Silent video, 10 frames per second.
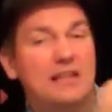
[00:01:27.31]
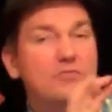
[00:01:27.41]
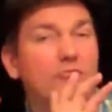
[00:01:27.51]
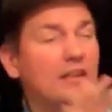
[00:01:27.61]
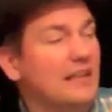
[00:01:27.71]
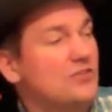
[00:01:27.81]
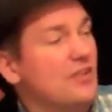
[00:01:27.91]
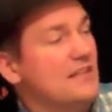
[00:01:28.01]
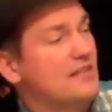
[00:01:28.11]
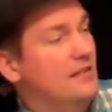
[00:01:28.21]
It's really
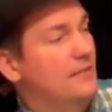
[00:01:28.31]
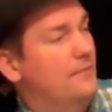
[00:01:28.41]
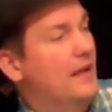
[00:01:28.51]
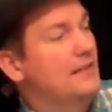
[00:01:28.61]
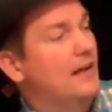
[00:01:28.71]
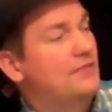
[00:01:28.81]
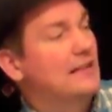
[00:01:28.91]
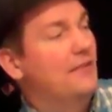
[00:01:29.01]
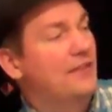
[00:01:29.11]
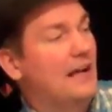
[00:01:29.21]
just the, enough to
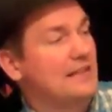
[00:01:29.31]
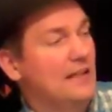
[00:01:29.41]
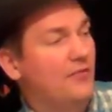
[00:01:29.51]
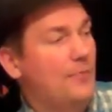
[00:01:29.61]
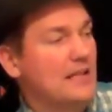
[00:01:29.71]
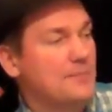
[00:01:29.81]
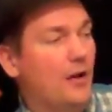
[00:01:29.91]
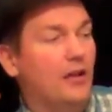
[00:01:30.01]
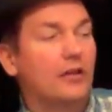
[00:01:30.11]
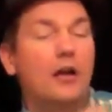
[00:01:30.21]
give the idea of a
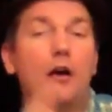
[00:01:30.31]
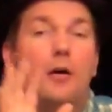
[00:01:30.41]
baseball,